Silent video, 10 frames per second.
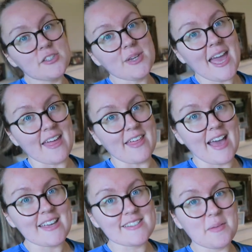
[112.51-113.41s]
So yeah,
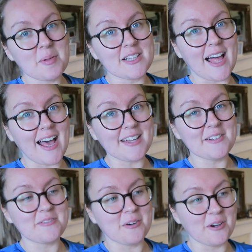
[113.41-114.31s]
that is the
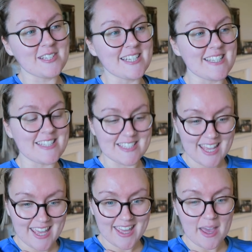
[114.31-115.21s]
plan for
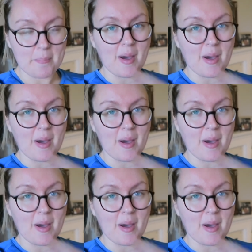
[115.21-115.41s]
today,